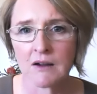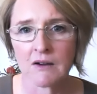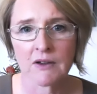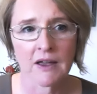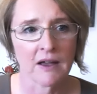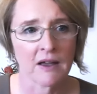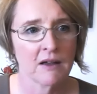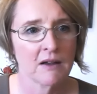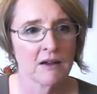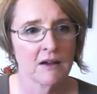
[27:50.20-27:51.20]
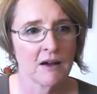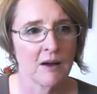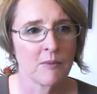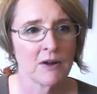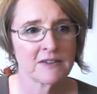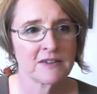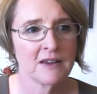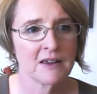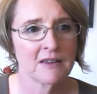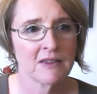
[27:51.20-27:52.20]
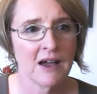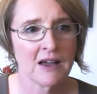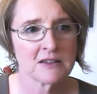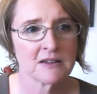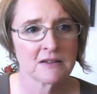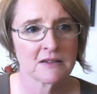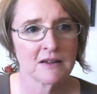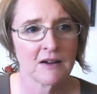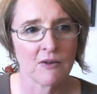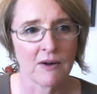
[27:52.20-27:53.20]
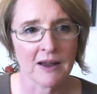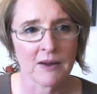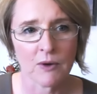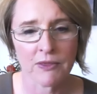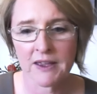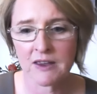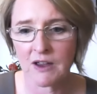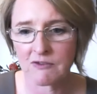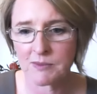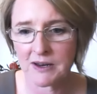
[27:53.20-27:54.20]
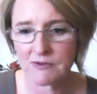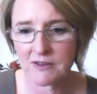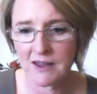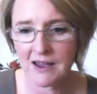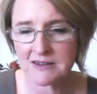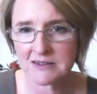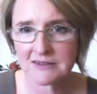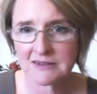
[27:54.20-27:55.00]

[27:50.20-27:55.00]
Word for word: okay I'm not seeing that. All right. Well, thank you everybody for that.